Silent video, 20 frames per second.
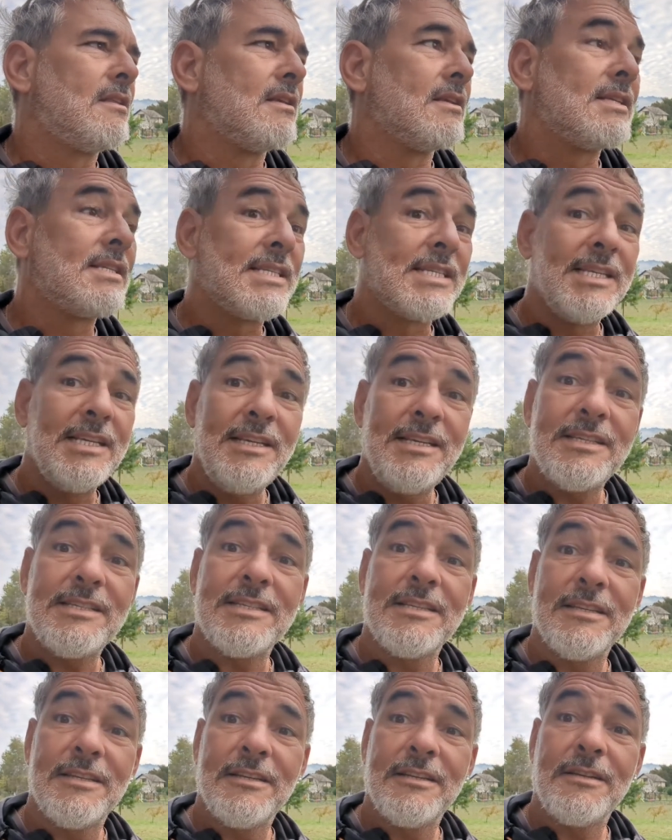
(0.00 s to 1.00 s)
the
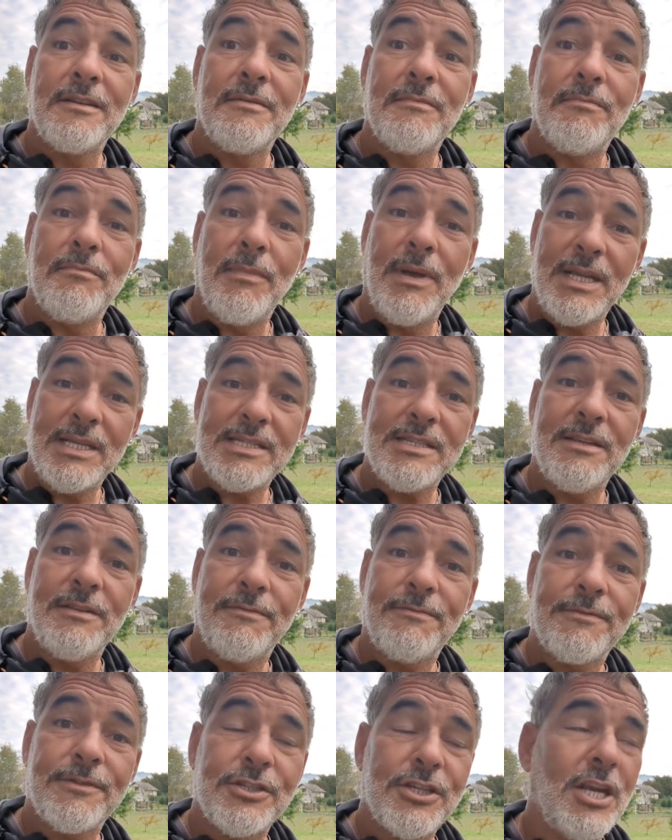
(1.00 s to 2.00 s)
season
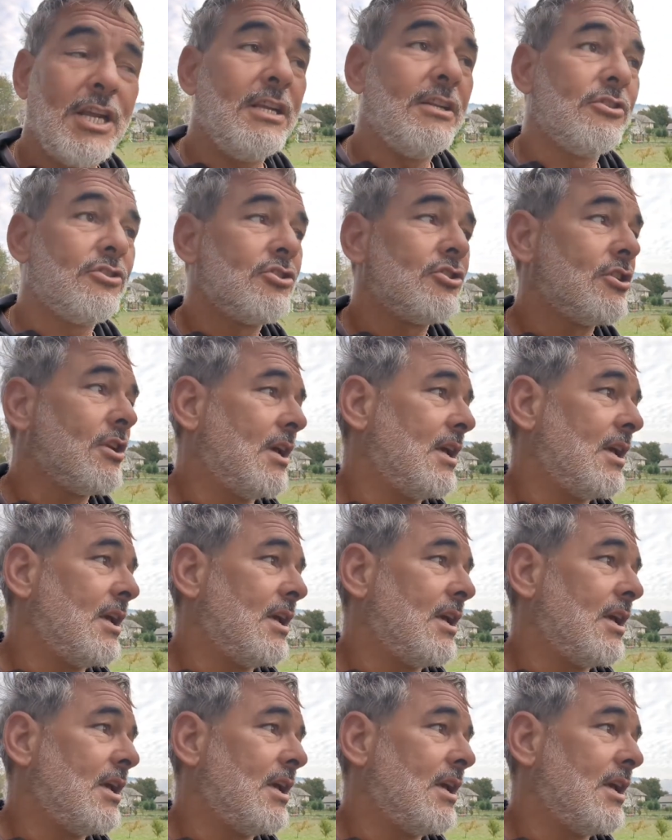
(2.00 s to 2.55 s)
massive changed,